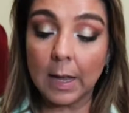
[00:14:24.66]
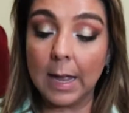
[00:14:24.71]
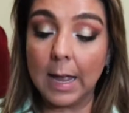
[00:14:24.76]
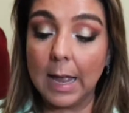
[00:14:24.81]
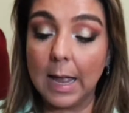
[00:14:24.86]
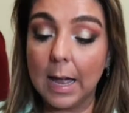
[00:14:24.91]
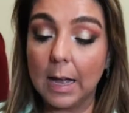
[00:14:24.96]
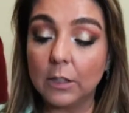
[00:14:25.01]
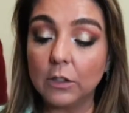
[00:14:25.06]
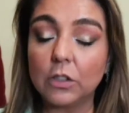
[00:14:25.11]

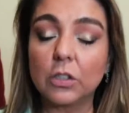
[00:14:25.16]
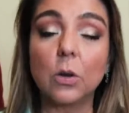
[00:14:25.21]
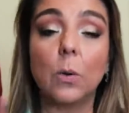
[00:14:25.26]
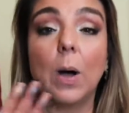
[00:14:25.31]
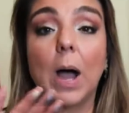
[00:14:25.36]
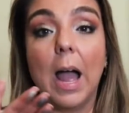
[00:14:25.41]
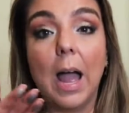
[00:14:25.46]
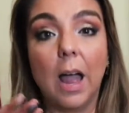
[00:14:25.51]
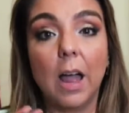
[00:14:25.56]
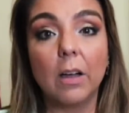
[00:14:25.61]
And so
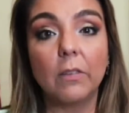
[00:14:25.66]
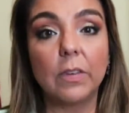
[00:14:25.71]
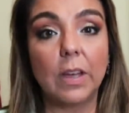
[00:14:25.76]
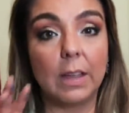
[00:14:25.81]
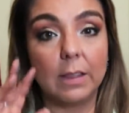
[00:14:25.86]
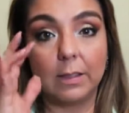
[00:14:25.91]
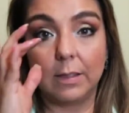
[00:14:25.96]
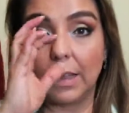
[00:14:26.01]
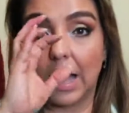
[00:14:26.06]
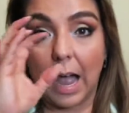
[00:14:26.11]
I
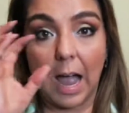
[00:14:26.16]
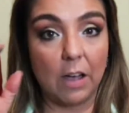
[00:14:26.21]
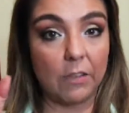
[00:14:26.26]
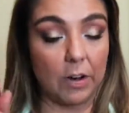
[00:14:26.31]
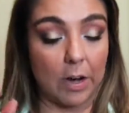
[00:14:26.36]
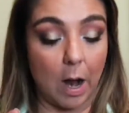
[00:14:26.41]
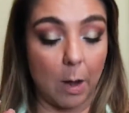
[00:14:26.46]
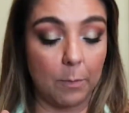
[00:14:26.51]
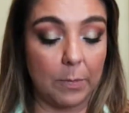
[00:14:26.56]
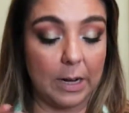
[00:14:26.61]
have
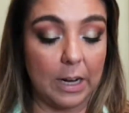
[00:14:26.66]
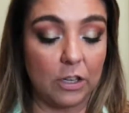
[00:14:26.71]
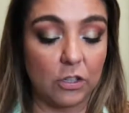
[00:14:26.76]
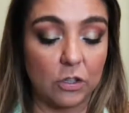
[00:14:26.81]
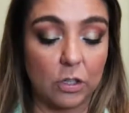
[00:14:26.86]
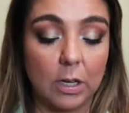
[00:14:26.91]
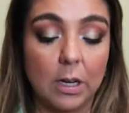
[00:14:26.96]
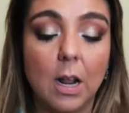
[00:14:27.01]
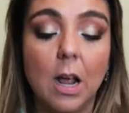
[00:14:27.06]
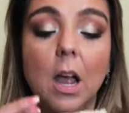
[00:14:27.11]
a
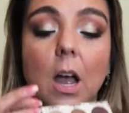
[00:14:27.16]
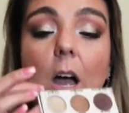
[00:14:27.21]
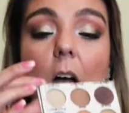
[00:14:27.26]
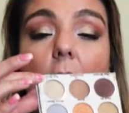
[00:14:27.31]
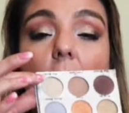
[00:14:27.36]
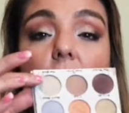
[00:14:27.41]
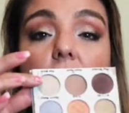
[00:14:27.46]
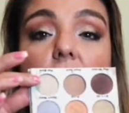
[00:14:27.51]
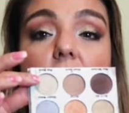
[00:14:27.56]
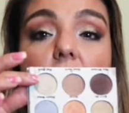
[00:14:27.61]
combination
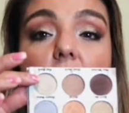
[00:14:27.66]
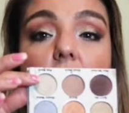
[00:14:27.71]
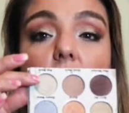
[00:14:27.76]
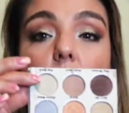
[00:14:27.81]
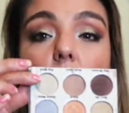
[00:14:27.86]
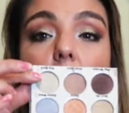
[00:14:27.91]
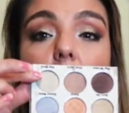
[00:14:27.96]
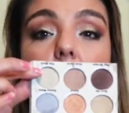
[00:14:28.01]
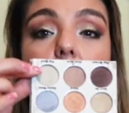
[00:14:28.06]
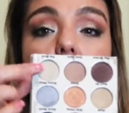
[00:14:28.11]
of
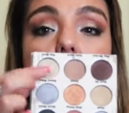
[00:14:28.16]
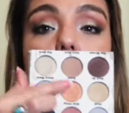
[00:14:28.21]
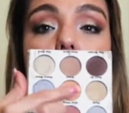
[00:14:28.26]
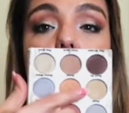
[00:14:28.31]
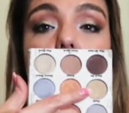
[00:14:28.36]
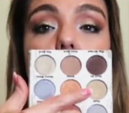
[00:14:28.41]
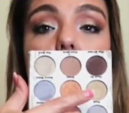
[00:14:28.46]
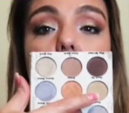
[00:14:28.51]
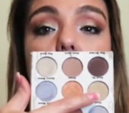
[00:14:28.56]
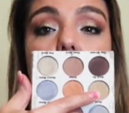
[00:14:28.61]
this
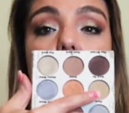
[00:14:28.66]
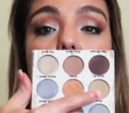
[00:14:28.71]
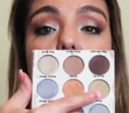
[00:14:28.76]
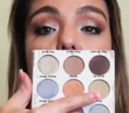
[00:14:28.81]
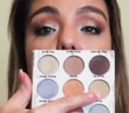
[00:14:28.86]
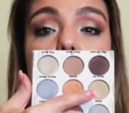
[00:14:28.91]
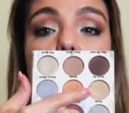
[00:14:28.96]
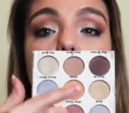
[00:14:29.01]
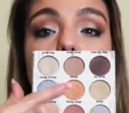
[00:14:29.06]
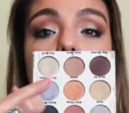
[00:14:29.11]

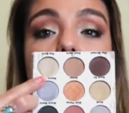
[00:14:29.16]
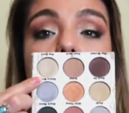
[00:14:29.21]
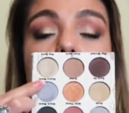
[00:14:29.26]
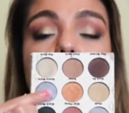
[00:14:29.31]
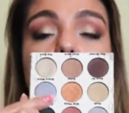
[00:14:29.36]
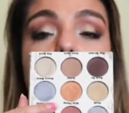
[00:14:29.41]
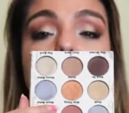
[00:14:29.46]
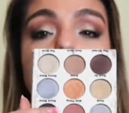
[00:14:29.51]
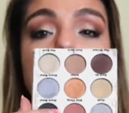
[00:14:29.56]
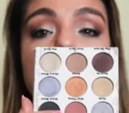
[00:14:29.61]

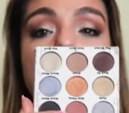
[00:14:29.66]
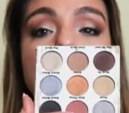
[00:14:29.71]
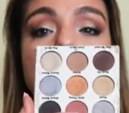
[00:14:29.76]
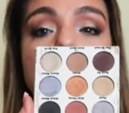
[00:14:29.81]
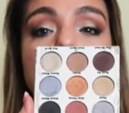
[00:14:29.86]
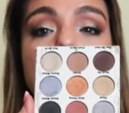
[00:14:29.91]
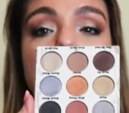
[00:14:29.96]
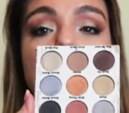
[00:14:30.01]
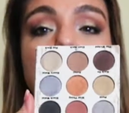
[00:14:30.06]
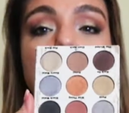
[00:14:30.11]
one,
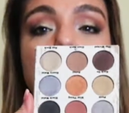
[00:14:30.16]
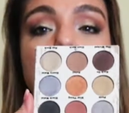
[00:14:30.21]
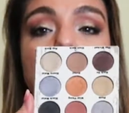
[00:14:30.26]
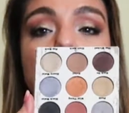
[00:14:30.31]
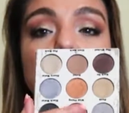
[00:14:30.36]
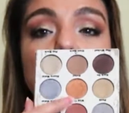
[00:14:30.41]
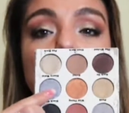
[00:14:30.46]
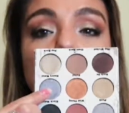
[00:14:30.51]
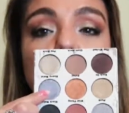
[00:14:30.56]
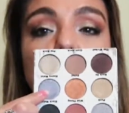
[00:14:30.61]
and
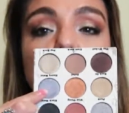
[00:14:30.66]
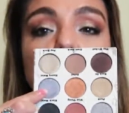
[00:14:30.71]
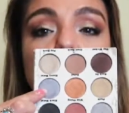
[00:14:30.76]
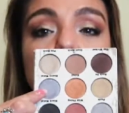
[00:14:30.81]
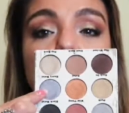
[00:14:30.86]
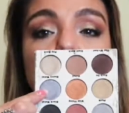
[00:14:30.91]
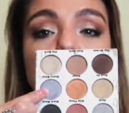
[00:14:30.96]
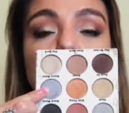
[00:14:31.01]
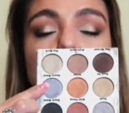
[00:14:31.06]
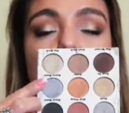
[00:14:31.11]
then those
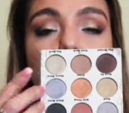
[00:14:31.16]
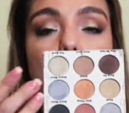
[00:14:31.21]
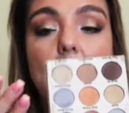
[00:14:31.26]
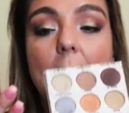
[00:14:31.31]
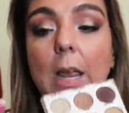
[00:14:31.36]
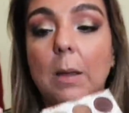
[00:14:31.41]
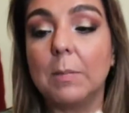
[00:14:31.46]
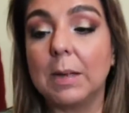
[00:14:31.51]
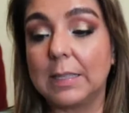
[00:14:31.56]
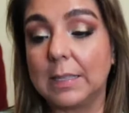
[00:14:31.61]
two
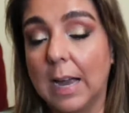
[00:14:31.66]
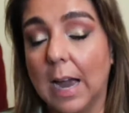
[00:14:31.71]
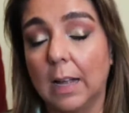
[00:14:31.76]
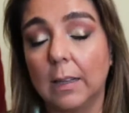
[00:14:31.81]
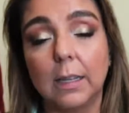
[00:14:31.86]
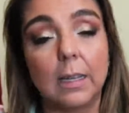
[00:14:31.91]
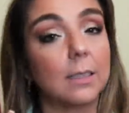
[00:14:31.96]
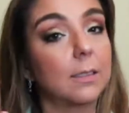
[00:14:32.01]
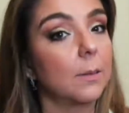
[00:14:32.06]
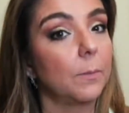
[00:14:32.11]
gray
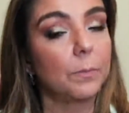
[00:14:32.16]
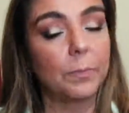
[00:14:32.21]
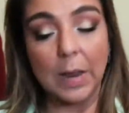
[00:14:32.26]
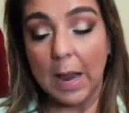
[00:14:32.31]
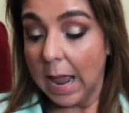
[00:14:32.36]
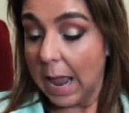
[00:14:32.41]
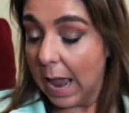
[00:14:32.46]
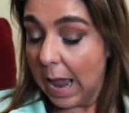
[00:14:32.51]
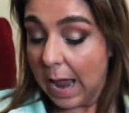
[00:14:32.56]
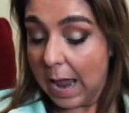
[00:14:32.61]
metallics.
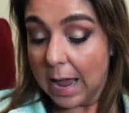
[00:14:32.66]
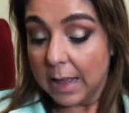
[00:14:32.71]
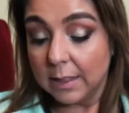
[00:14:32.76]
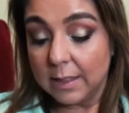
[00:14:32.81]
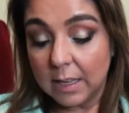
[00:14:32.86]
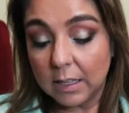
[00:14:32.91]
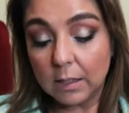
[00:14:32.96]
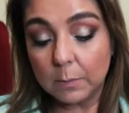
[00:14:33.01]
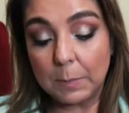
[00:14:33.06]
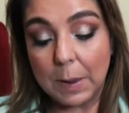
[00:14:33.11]

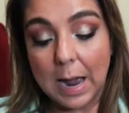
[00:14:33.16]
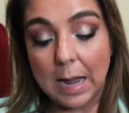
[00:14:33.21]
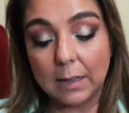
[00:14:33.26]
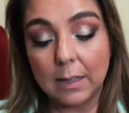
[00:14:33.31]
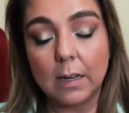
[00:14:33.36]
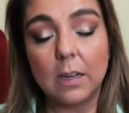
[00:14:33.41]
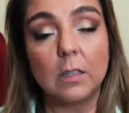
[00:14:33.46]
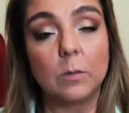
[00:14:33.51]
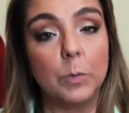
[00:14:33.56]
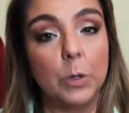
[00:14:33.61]
This
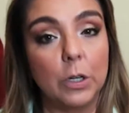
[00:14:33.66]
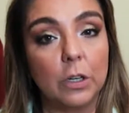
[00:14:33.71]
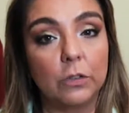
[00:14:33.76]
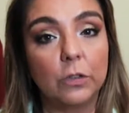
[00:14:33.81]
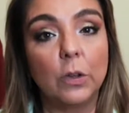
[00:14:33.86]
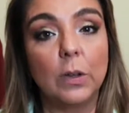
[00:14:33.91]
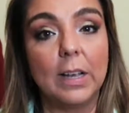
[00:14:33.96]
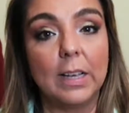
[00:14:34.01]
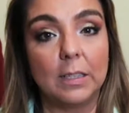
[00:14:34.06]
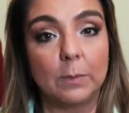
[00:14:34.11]
palette is
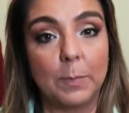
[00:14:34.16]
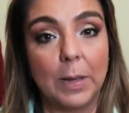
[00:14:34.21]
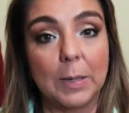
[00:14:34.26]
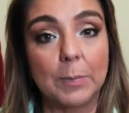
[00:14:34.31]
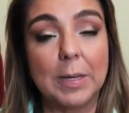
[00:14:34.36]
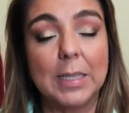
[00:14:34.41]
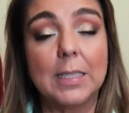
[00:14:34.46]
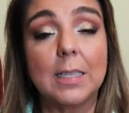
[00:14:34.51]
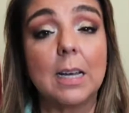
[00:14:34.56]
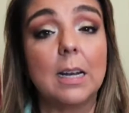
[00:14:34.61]
beautiful, it's
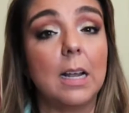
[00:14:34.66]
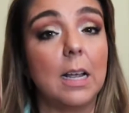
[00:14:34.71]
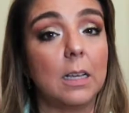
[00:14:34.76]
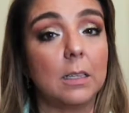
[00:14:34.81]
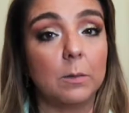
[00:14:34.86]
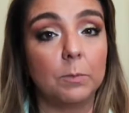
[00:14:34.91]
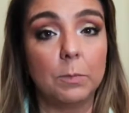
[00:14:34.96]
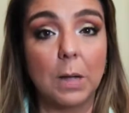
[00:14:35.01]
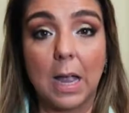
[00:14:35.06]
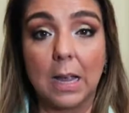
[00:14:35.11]
pigmented,
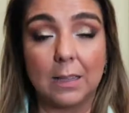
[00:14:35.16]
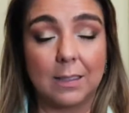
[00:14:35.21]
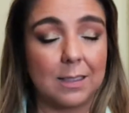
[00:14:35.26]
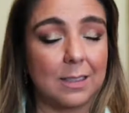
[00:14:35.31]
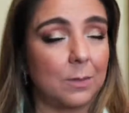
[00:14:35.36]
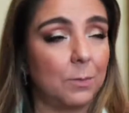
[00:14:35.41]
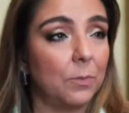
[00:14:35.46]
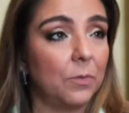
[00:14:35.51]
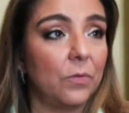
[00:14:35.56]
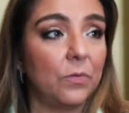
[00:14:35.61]

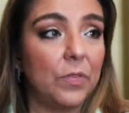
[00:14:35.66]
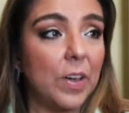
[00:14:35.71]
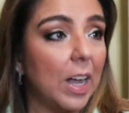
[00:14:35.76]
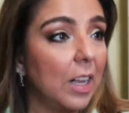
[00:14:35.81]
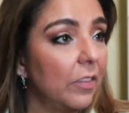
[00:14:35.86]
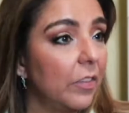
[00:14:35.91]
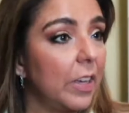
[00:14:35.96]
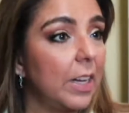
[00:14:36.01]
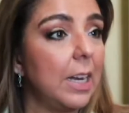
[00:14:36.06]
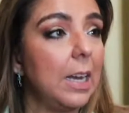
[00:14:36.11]
it's
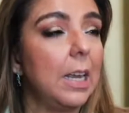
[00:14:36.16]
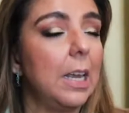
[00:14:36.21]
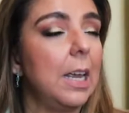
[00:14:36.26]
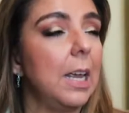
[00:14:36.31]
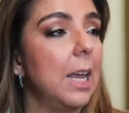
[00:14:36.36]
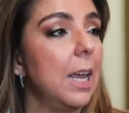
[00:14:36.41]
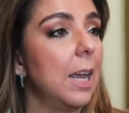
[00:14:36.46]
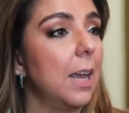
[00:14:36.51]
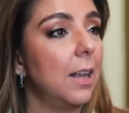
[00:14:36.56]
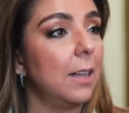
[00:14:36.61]

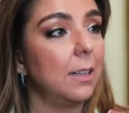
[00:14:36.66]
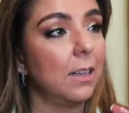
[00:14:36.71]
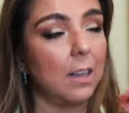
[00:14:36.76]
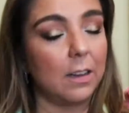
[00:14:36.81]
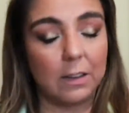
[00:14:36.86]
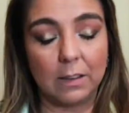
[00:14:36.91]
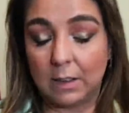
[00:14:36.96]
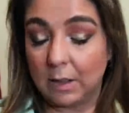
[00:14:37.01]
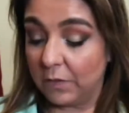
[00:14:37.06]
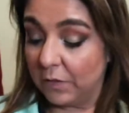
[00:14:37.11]
velvety,
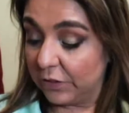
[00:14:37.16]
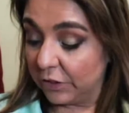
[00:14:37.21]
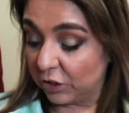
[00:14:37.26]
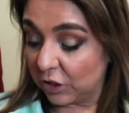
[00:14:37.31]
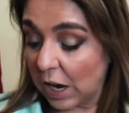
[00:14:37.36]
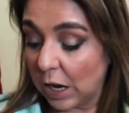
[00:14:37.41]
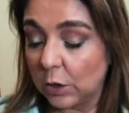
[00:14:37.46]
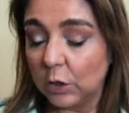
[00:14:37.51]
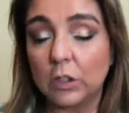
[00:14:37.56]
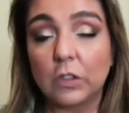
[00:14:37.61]
the
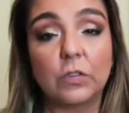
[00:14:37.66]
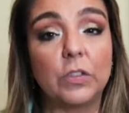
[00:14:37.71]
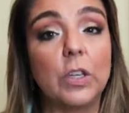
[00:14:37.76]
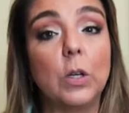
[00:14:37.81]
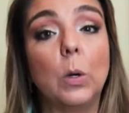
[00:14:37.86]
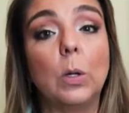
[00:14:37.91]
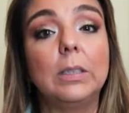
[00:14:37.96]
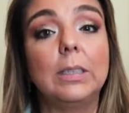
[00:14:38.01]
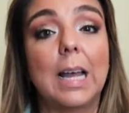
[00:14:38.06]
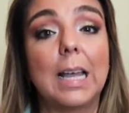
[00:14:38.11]
shadows
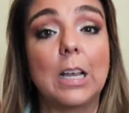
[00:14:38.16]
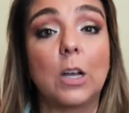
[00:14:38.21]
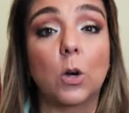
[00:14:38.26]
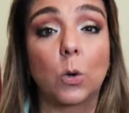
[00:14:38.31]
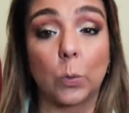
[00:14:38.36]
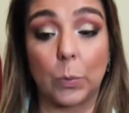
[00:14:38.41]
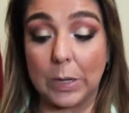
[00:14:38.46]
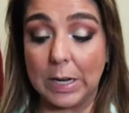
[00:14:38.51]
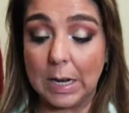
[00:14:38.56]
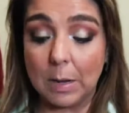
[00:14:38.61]
feel like
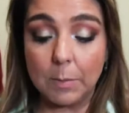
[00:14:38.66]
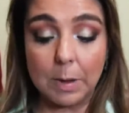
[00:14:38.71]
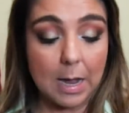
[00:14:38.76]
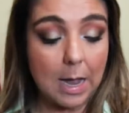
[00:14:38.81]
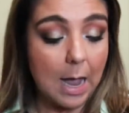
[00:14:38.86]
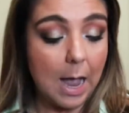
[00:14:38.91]
cream,